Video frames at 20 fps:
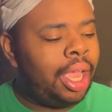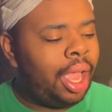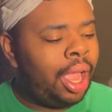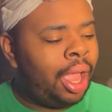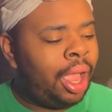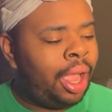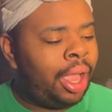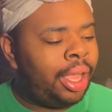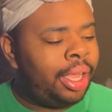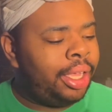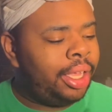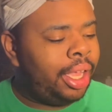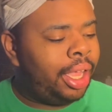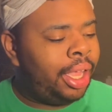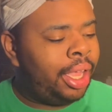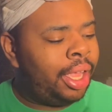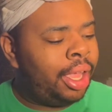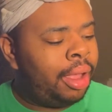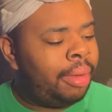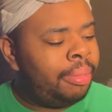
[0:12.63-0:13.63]
I
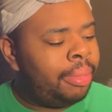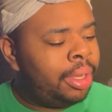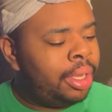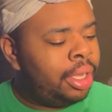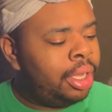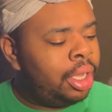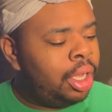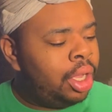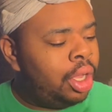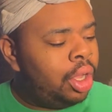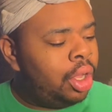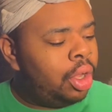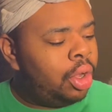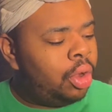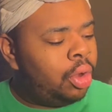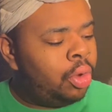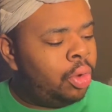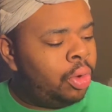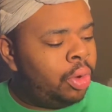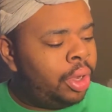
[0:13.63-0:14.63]
am
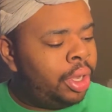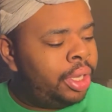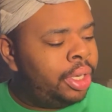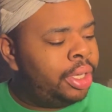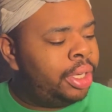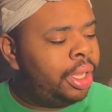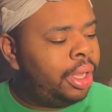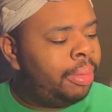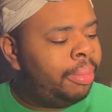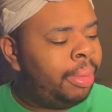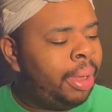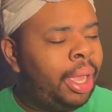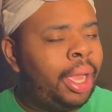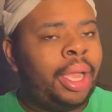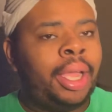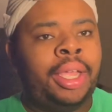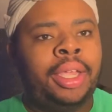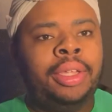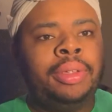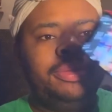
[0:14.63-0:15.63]
on
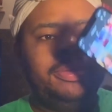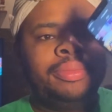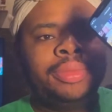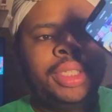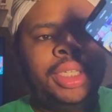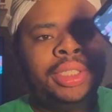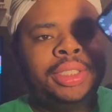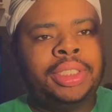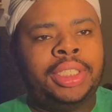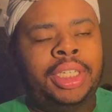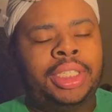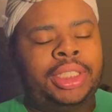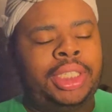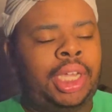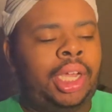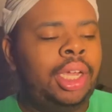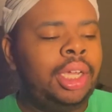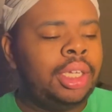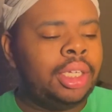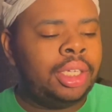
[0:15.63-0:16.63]
my
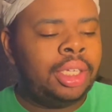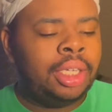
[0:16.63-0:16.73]
TikTok